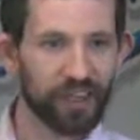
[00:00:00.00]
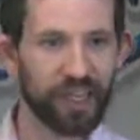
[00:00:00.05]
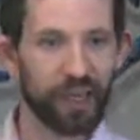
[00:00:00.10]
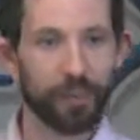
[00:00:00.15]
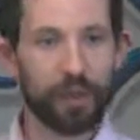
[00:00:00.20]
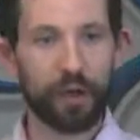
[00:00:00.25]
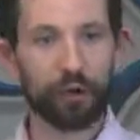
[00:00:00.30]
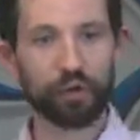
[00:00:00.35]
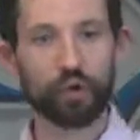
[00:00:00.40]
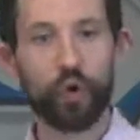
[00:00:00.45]
Think
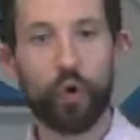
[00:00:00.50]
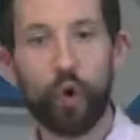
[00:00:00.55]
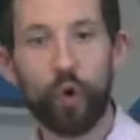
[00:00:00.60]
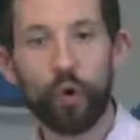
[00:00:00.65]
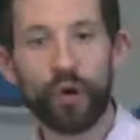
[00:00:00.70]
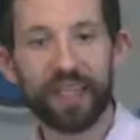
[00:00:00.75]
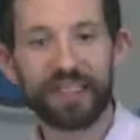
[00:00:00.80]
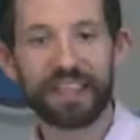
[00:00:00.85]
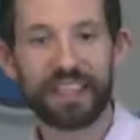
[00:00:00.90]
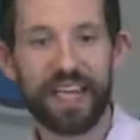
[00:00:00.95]
about
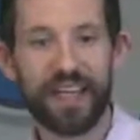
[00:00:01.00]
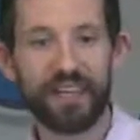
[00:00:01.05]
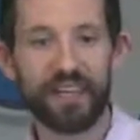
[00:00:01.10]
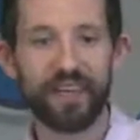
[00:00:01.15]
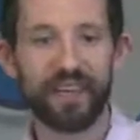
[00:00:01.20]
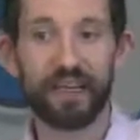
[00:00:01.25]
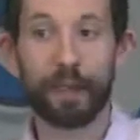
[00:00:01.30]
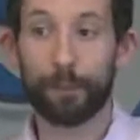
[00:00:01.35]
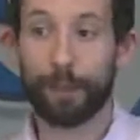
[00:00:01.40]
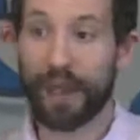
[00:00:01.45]
Korah,
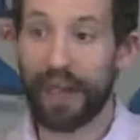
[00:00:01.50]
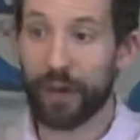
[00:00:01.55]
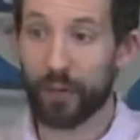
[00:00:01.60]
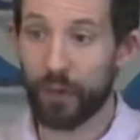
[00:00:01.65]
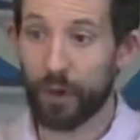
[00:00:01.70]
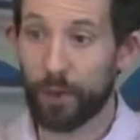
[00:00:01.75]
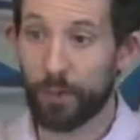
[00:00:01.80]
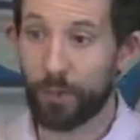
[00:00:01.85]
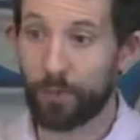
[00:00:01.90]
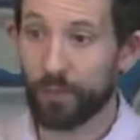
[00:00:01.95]
Dathan, and
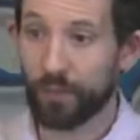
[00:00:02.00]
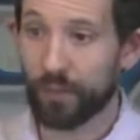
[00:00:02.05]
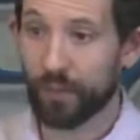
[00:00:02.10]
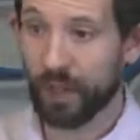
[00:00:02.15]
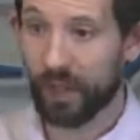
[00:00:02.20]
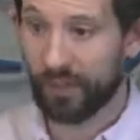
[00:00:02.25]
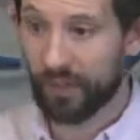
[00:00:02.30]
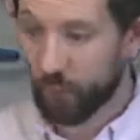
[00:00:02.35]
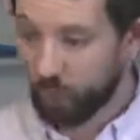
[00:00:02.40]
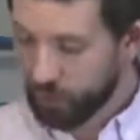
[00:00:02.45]
Abiram.
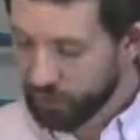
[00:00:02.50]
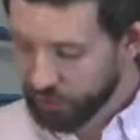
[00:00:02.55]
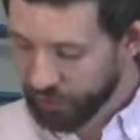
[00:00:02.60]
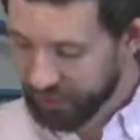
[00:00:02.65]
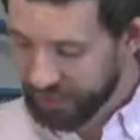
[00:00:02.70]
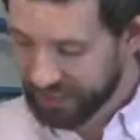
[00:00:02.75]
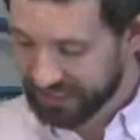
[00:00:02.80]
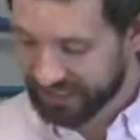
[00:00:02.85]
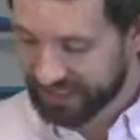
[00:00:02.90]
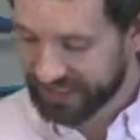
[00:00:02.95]
In the
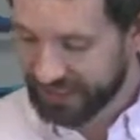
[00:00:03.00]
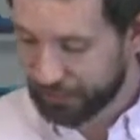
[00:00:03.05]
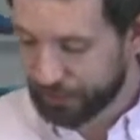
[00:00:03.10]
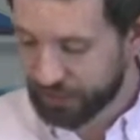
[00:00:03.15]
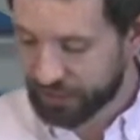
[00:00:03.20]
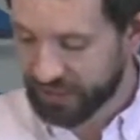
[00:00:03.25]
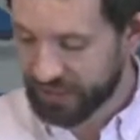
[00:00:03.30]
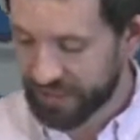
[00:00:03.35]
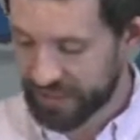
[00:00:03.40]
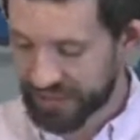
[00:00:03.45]
wilderness,
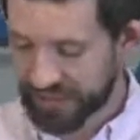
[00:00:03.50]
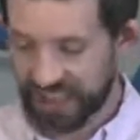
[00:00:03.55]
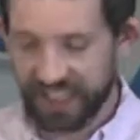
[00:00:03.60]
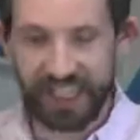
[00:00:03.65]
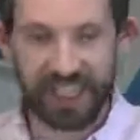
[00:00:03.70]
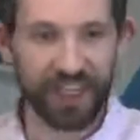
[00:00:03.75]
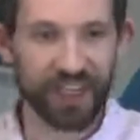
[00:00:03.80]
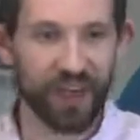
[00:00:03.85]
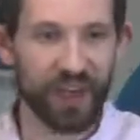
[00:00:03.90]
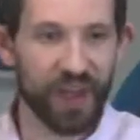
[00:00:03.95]
number
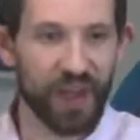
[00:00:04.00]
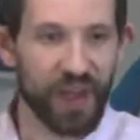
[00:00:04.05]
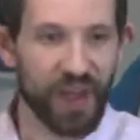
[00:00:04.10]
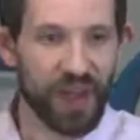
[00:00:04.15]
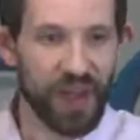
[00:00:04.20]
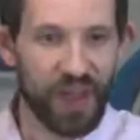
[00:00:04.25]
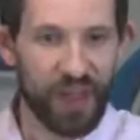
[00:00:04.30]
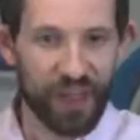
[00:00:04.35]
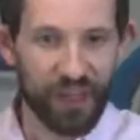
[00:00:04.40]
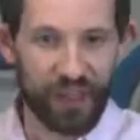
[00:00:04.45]
16,
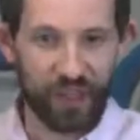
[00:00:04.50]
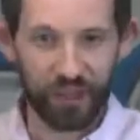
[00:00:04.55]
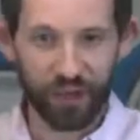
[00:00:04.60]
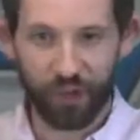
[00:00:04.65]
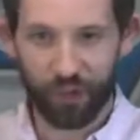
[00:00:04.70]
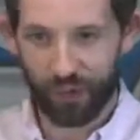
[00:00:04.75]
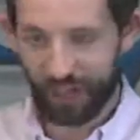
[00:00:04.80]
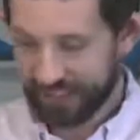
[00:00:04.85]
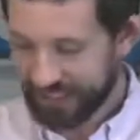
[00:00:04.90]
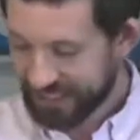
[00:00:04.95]

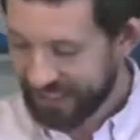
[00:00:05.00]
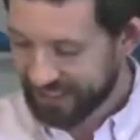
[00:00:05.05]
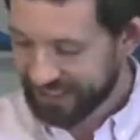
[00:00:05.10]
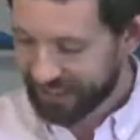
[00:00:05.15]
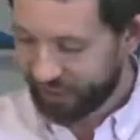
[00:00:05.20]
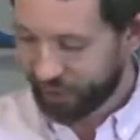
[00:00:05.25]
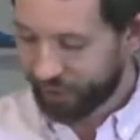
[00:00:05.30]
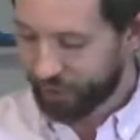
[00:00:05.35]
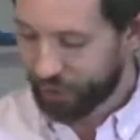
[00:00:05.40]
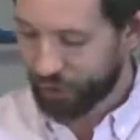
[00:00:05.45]
it
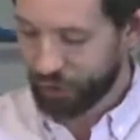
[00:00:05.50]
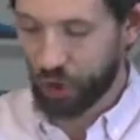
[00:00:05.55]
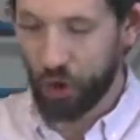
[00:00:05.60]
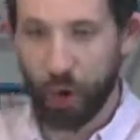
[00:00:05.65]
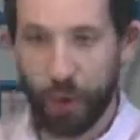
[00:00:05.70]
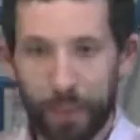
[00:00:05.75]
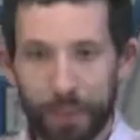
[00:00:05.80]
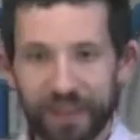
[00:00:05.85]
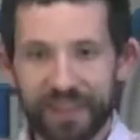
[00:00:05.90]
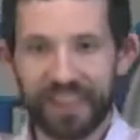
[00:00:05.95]
says the earth
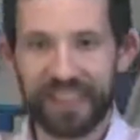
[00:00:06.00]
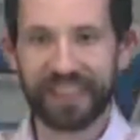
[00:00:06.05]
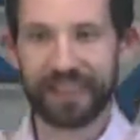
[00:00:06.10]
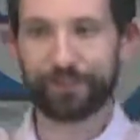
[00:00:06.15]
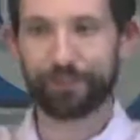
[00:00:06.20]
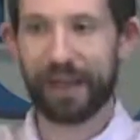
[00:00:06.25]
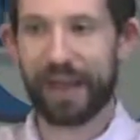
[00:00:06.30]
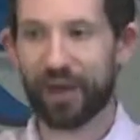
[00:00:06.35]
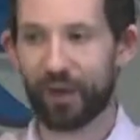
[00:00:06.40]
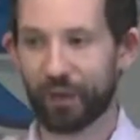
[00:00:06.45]
opens
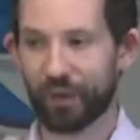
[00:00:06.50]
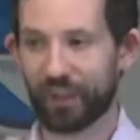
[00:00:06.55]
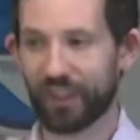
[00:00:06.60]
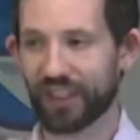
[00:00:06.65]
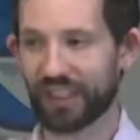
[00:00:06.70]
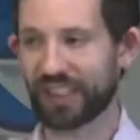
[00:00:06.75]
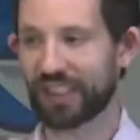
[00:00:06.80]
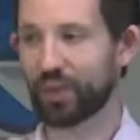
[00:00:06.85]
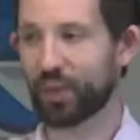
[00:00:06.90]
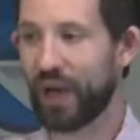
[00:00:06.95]
its mouth
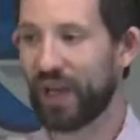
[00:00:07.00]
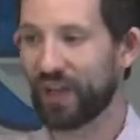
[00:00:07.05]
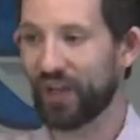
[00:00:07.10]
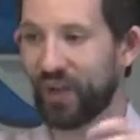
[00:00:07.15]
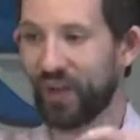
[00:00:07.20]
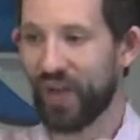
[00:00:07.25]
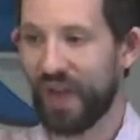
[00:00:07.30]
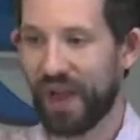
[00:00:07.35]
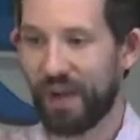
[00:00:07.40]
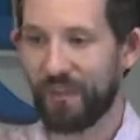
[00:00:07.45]
to
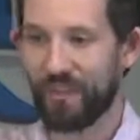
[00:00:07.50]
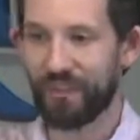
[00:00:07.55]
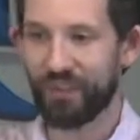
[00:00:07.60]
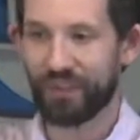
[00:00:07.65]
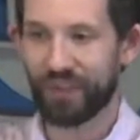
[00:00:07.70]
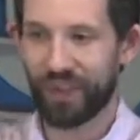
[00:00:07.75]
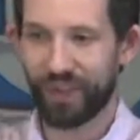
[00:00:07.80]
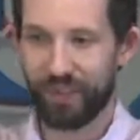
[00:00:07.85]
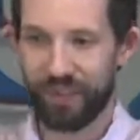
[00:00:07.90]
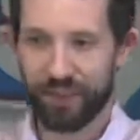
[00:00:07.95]
swallow them.
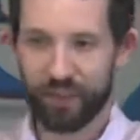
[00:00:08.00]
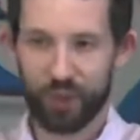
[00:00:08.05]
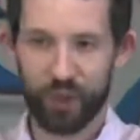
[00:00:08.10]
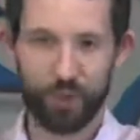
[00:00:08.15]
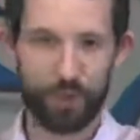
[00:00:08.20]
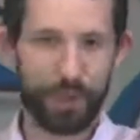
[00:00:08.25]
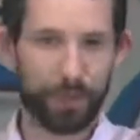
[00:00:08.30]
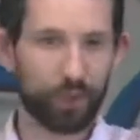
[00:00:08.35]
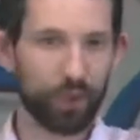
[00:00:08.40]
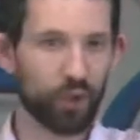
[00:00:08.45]
These were
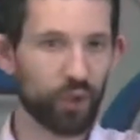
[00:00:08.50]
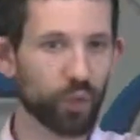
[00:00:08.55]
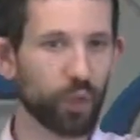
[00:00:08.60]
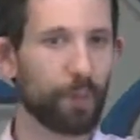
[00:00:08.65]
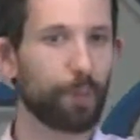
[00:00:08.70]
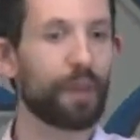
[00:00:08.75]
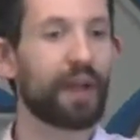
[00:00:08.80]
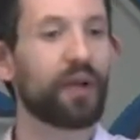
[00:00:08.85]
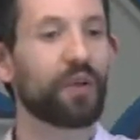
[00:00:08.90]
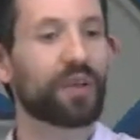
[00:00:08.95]
the people who
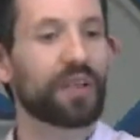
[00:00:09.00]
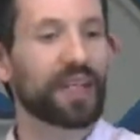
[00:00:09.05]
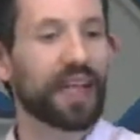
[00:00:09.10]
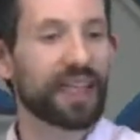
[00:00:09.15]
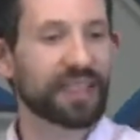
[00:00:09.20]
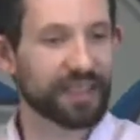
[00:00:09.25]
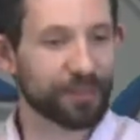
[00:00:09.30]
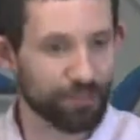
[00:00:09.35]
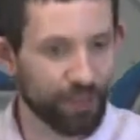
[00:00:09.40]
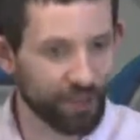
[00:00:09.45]
rebelled
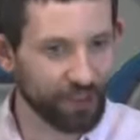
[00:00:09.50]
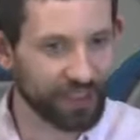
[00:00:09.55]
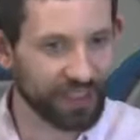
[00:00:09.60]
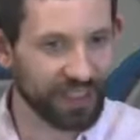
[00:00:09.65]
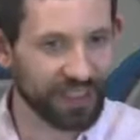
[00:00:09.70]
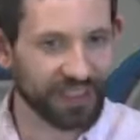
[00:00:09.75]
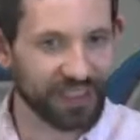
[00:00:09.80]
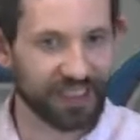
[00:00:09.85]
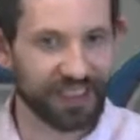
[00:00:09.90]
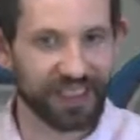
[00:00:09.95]
against
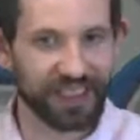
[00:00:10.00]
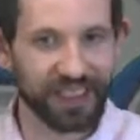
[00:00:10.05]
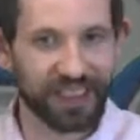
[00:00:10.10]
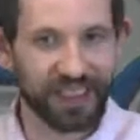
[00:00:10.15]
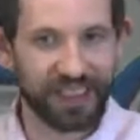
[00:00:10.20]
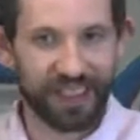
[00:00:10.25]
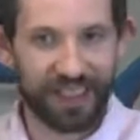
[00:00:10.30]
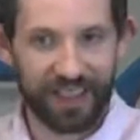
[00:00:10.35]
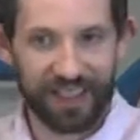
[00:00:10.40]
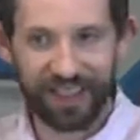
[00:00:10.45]
Moses.
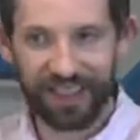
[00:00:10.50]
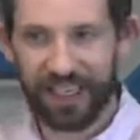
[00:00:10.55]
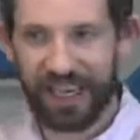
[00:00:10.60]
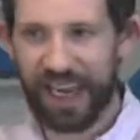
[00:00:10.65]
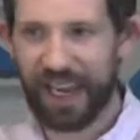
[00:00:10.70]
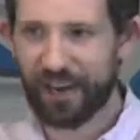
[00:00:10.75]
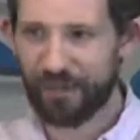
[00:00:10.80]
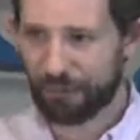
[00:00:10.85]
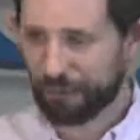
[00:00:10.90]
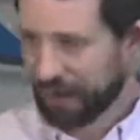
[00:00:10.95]
They said,
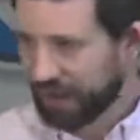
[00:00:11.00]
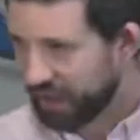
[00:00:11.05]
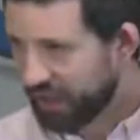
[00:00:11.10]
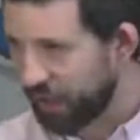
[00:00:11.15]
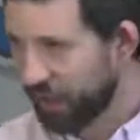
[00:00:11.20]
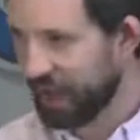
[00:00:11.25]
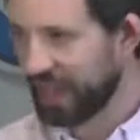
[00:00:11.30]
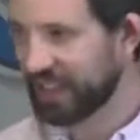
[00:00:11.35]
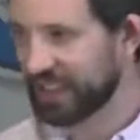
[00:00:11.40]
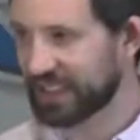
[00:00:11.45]
hey,
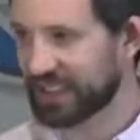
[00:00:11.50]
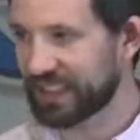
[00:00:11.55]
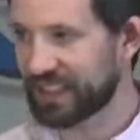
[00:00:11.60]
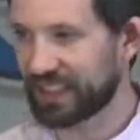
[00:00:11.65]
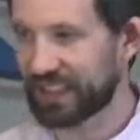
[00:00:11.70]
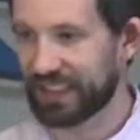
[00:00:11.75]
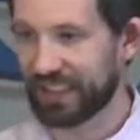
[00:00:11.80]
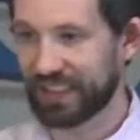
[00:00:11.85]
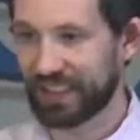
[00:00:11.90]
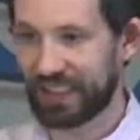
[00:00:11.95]
follow
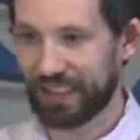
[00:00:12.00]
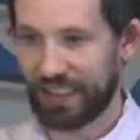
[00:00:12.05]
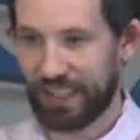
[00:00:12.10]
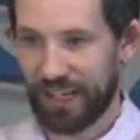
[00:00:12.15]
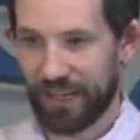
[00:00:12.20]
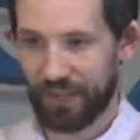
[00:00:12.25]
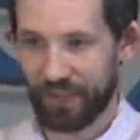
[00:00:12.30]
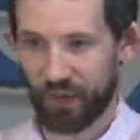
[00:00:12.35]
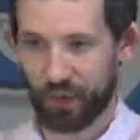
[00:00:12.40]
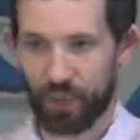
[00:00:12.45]
us.
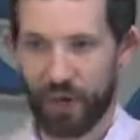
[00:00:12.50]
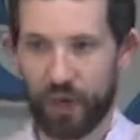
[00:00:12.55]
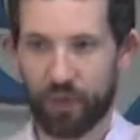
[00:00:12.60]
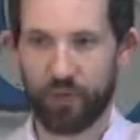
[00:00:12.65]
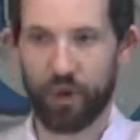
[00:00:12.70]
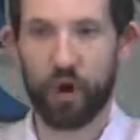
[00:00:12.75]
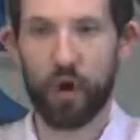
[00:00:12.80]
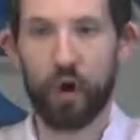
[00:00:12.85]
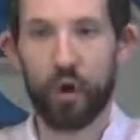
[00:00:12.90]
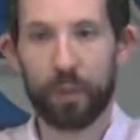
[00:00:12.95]
And the
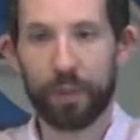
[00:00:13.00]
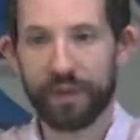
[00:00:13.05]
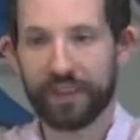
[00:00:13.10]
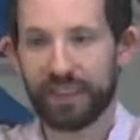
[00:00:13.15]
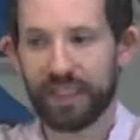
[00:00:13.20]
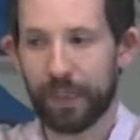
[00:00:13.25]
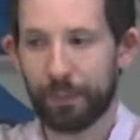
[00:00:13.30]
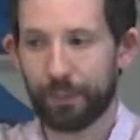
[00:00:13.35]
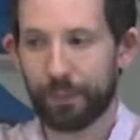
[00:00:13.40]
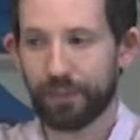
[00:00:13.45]
ground
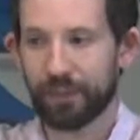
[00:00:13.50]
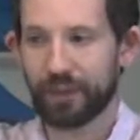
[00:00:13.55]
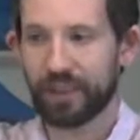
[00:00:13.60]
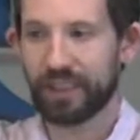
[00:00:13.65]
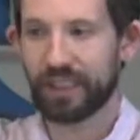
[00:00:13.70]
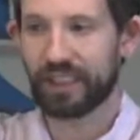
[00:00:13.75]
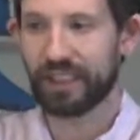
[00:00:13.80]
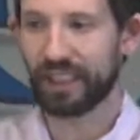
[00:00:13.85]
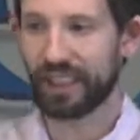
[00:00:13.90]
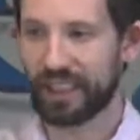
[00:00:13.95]
opens up
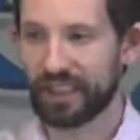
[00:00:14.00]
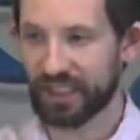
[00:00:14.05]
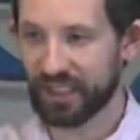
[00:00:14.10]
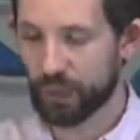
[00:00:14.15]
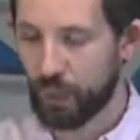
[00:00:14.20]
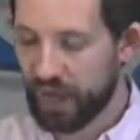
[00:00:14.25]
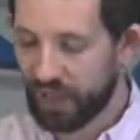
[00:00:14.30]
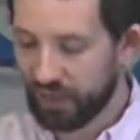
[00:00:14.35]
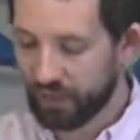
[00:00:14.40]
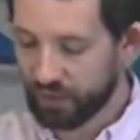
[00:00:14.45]
and
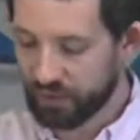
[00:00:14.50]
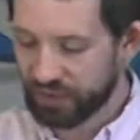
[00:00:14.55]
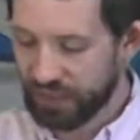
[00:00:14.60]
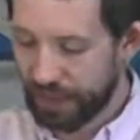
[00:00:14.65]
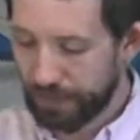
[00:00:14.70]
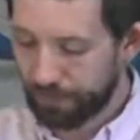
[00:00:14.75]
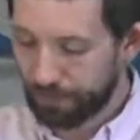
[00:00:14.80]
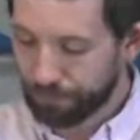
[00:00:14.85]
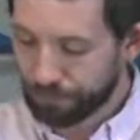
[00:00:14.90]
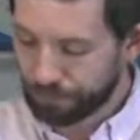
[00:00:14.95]
swallows
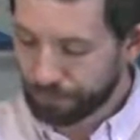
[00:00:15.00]
them.